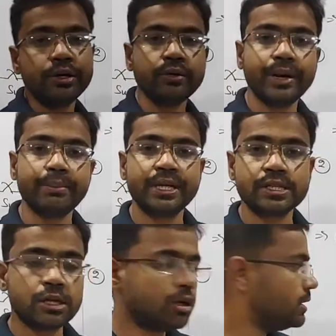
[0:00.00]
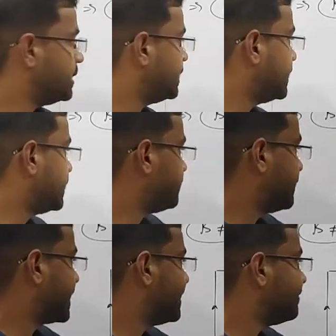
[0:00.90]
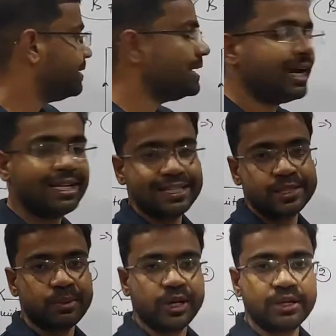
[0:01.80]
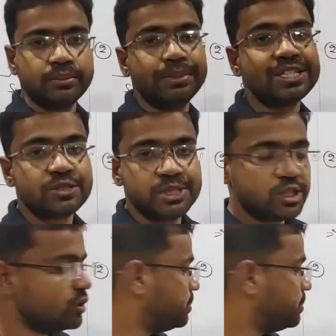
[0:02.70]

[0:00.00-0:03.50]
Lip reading: to Ampere's law, the magnetic field at this point must be 0